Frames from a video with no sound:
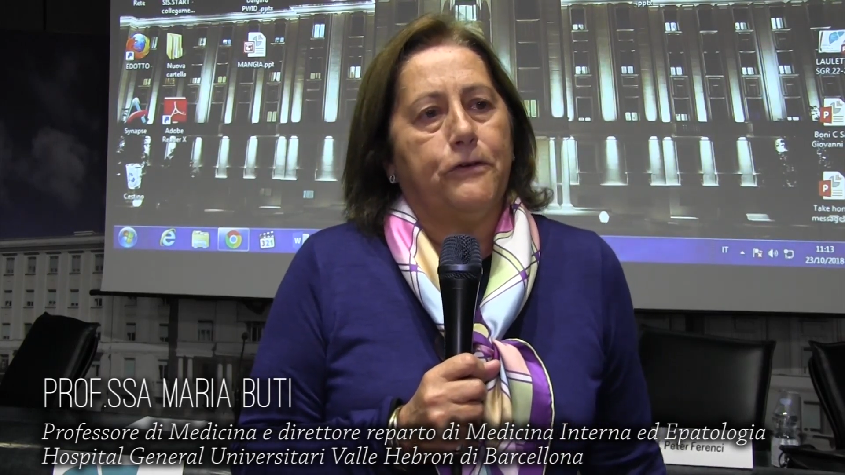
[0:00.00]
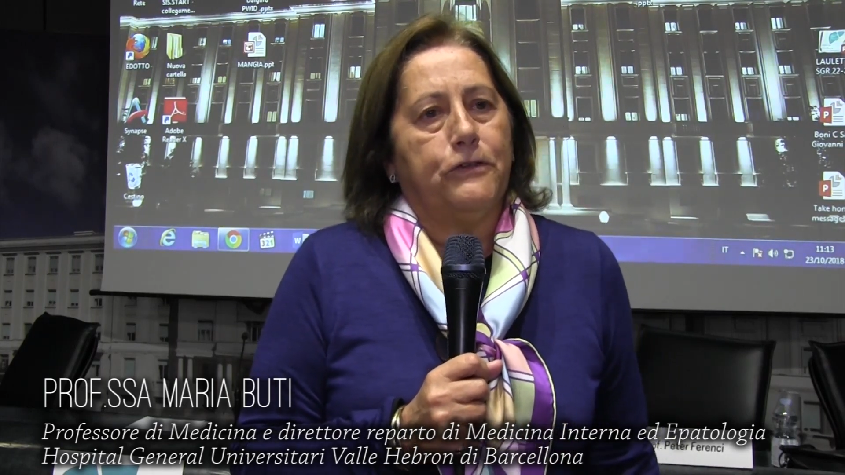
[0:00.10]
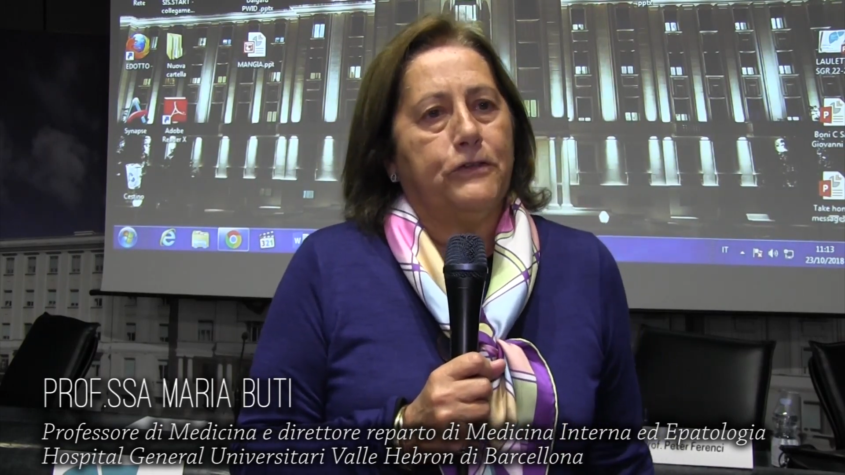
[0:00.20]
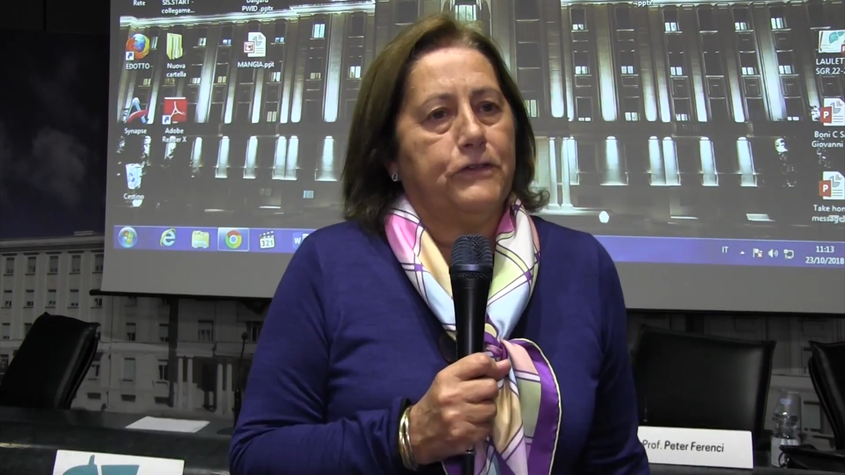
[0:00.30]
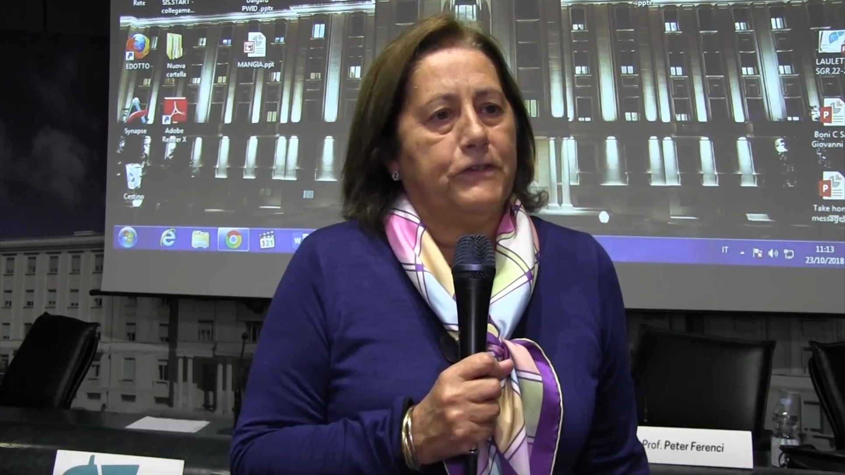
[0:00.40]

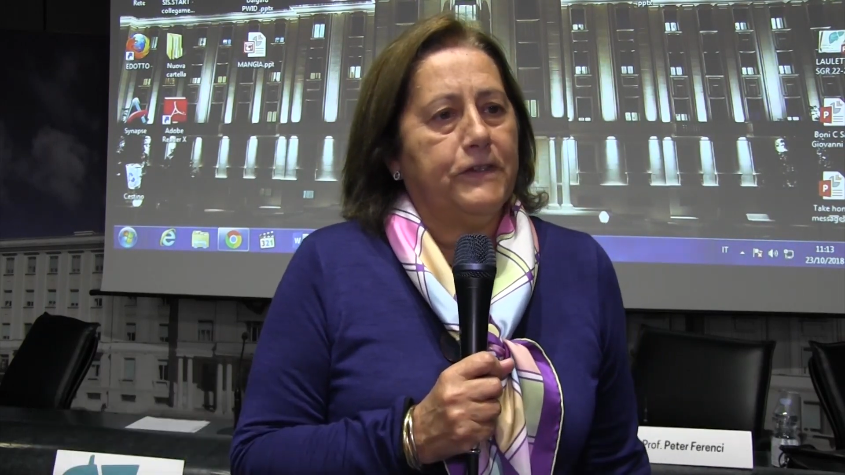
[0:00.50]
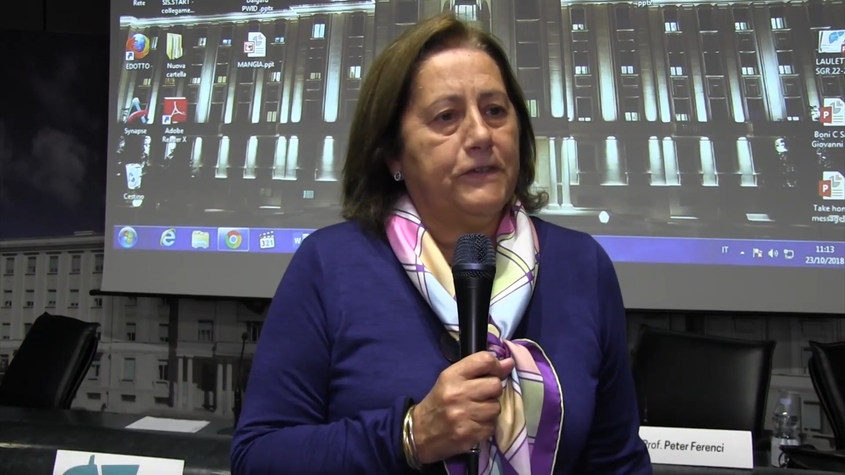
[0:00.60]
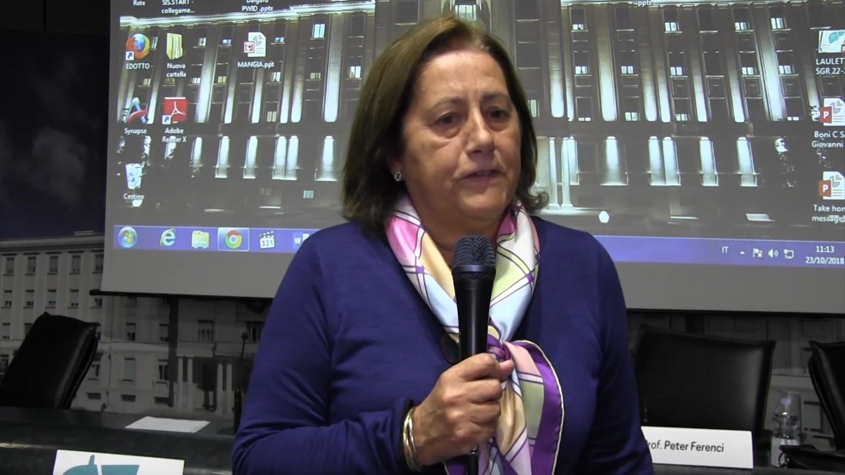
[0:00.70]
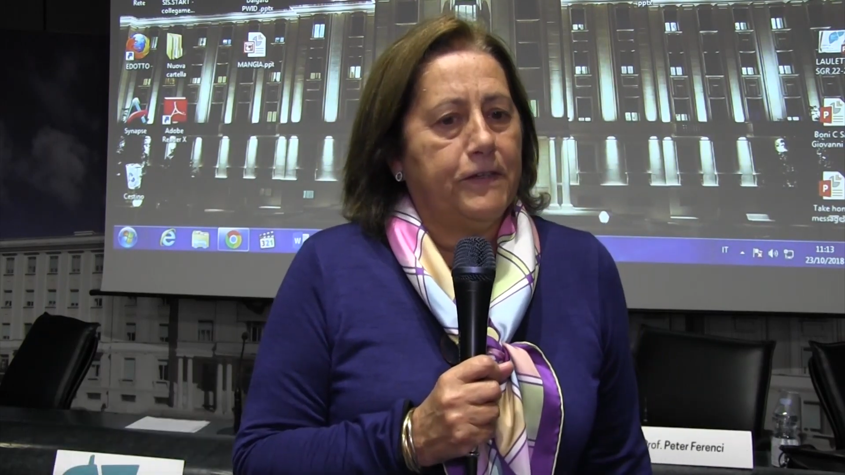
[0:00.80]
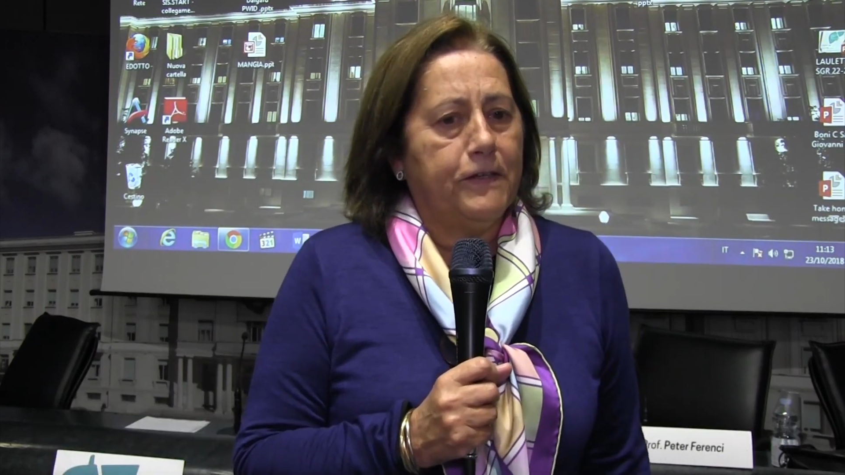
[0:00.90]
or
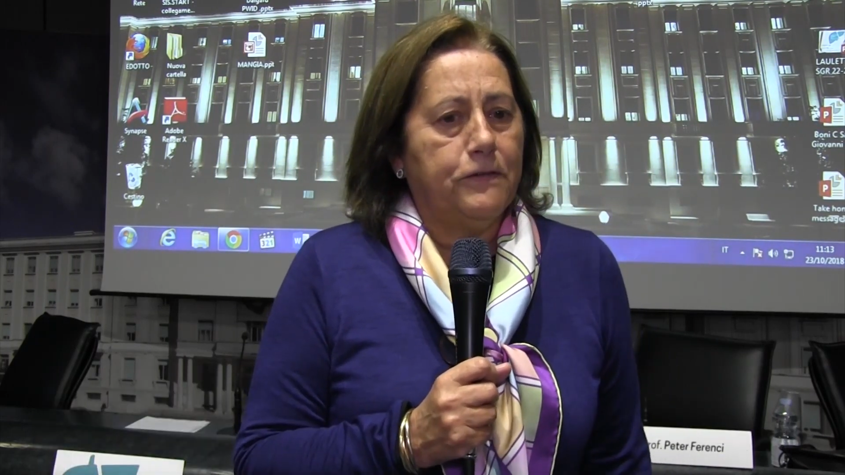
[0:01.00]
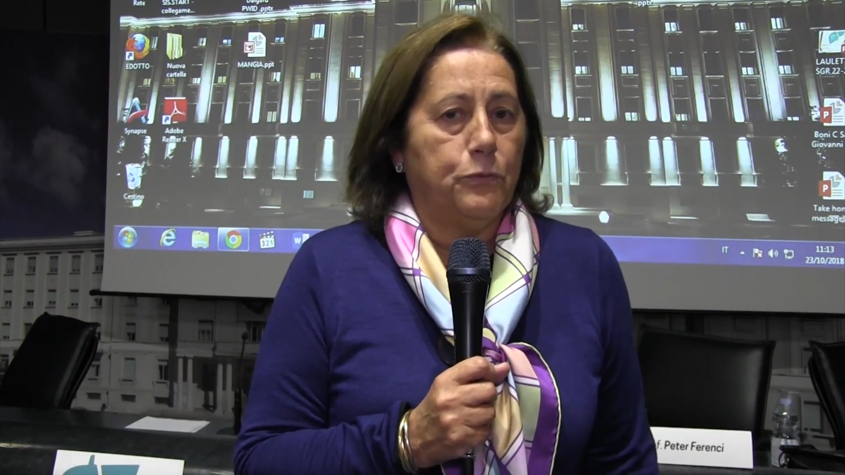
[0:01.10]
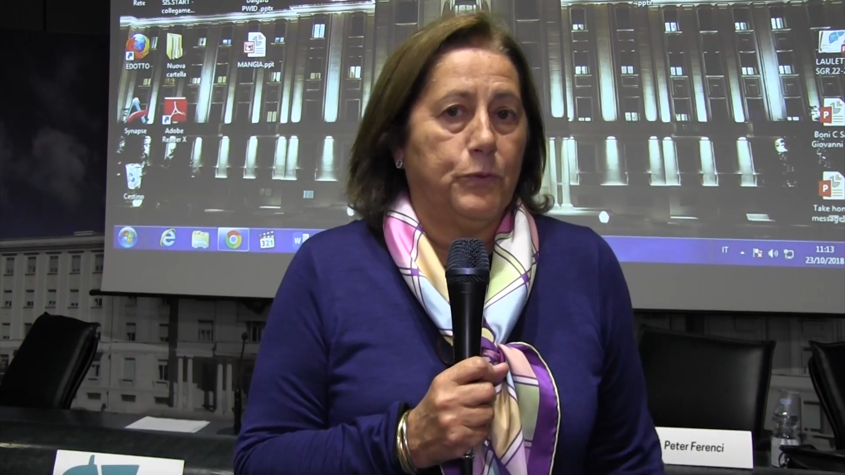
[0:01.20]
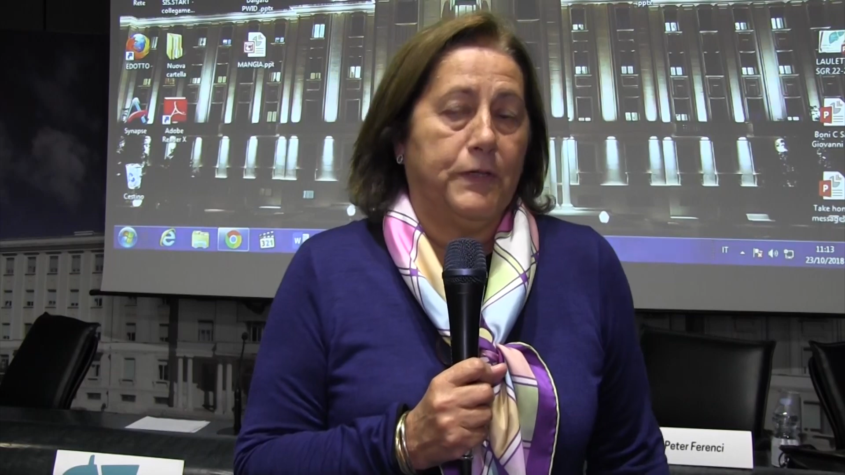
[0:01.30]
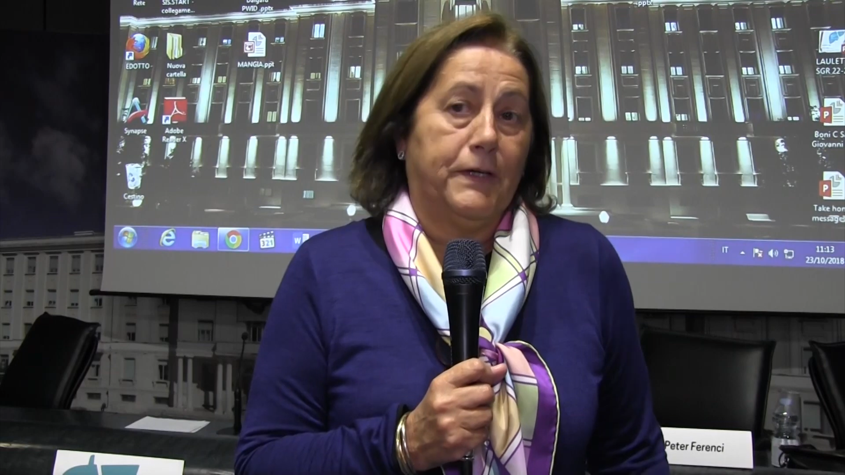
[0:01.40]
6
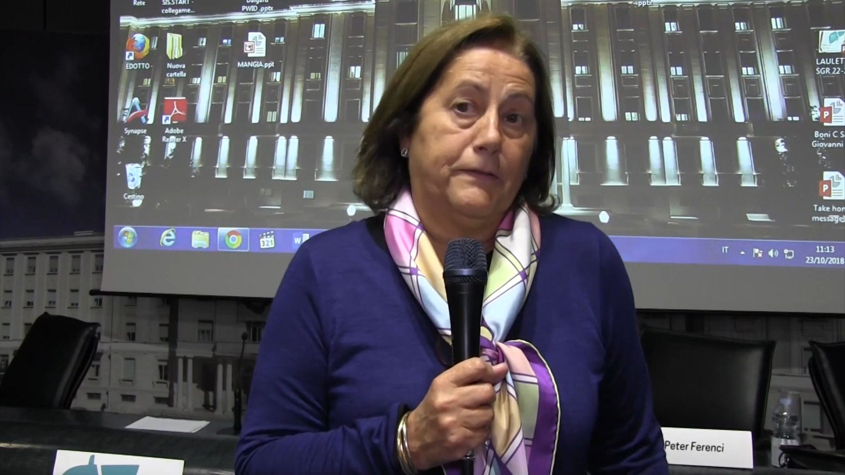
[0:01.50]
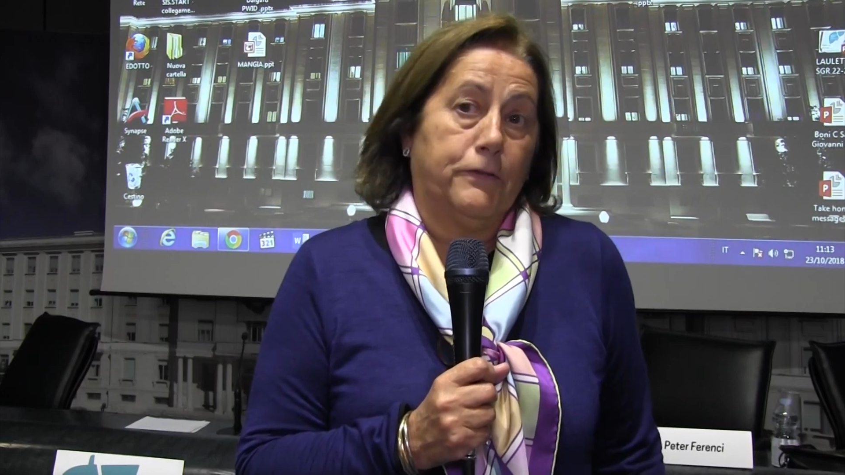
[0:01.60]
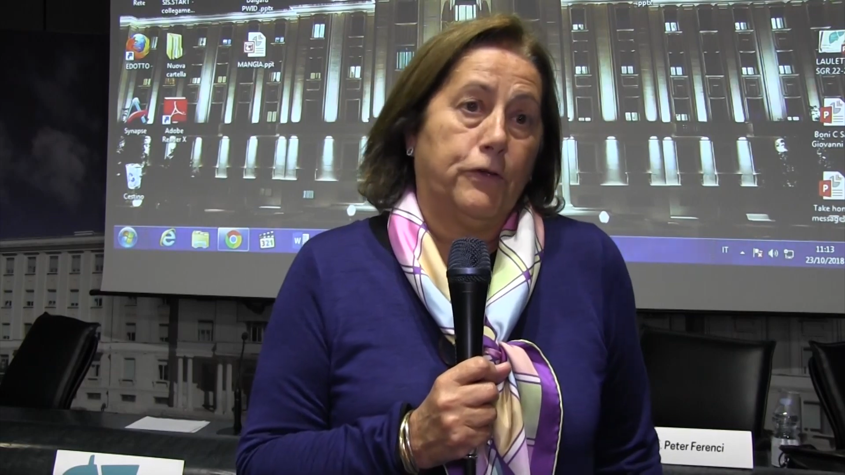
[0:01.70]
years we are